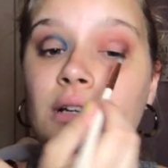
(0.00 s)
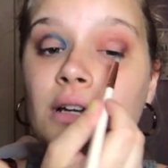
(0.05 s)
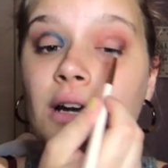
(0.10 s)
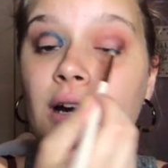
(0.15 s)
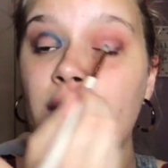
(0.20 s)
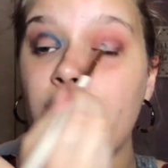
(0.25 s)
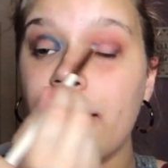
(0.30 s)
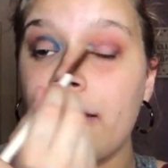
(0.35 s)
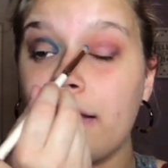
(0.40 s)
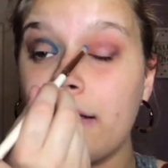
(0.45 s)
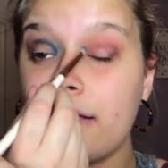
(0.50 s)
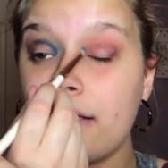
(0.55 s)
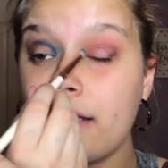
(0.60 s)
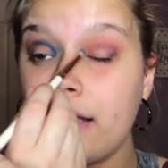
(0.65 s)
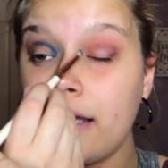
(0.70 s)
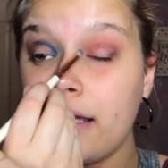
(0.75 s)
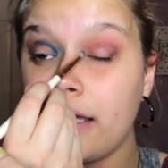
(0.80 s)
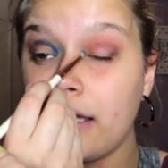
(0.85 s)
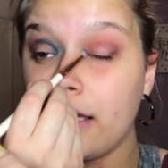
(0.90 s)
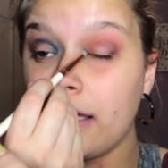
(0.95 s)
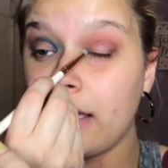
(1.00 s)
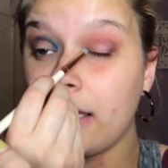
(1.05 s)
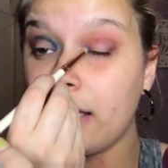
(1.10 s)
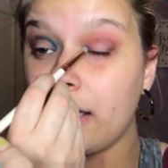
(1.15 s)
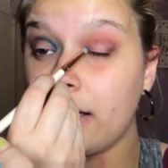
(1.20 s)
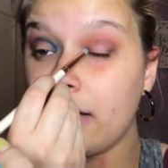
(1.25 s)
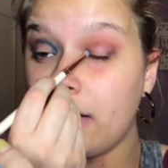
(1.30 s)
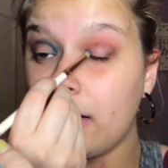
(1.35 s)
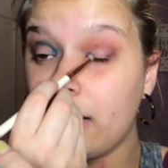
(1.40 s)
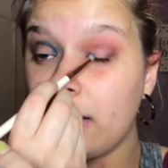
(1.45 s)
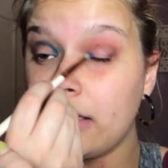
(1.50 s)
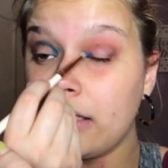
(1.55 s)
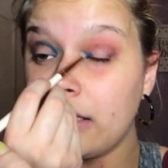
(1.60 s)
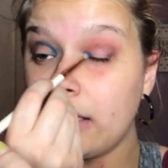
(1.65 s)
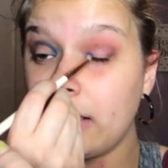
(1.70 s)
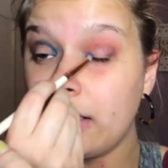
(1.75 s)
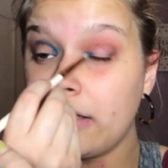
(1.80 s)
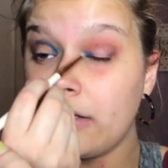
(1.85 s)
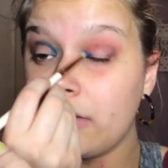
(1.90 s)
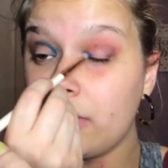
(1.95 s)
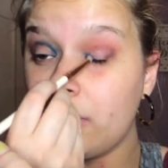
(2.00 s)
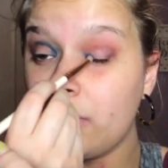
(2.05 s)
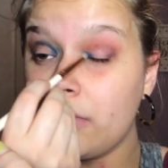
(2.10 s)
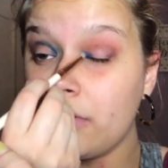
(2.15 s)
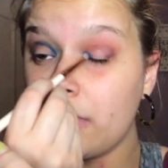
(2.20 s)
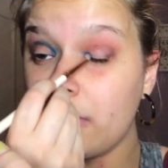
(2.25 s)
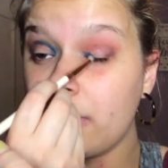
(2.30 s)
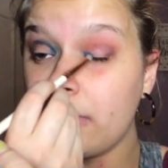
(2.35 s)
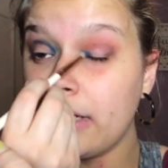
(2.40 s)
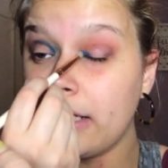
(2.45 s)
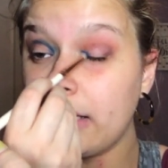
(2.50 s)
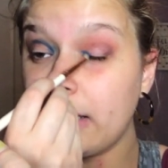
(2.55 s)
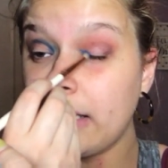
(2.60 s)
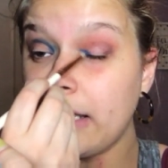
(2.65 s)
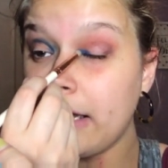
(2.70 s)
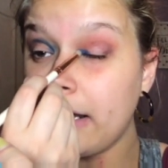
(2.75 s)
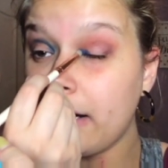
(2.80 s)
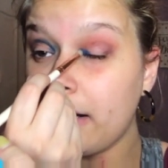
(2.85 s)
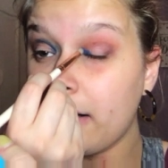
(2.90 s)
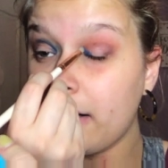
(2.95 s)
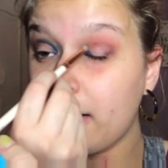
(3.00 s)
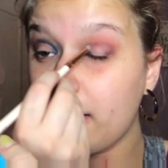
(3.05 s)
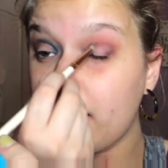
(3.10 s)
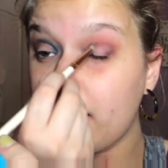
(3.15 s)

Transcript: And then taking it on the inner corner right there